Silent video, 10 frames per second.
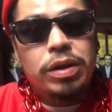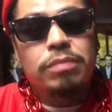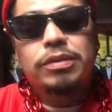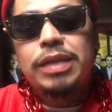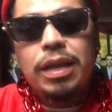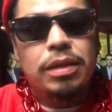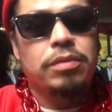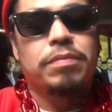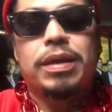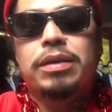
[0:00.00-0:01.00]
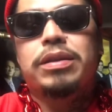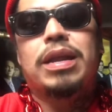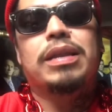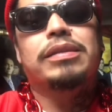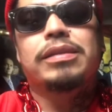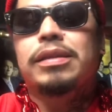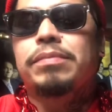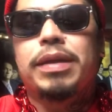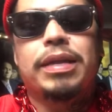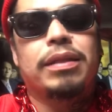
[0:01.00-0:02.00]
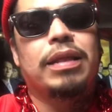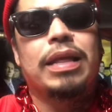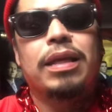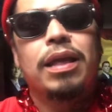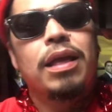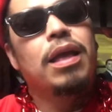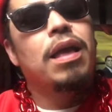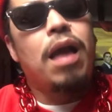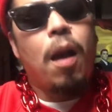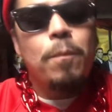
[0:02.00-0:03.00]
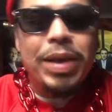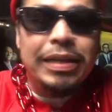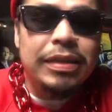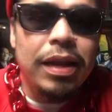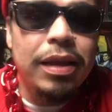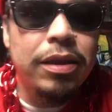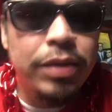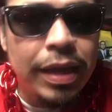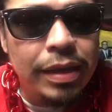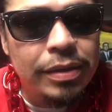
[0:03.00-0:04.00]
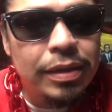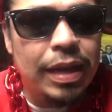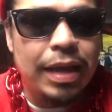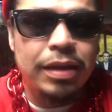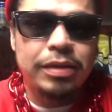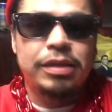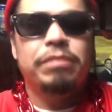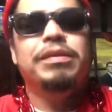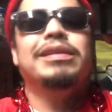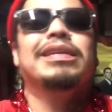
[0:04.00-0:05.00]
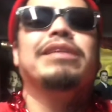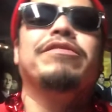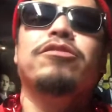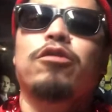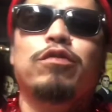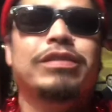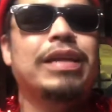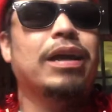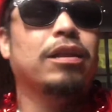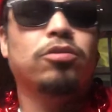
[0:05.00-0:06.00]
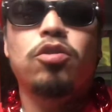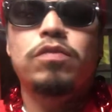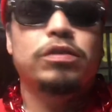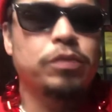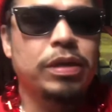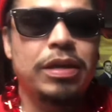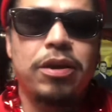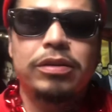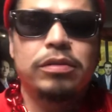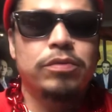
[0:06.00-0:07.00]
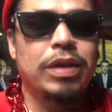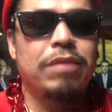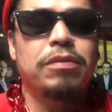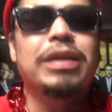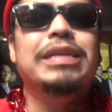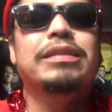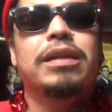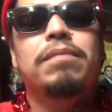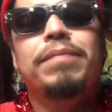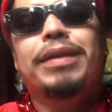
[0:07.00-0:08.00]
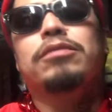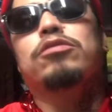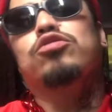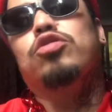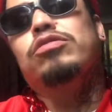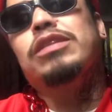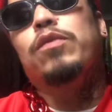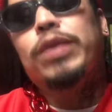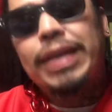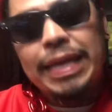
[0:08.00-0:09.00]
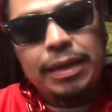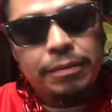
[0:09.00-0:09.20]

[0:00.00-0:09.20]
I'm telling you, man. You're not listening, man. Like, I've been telling you this. Like, Jimmy, even though if he's not going to throw over 20 yards or whatever, he's going to make those throws that we need.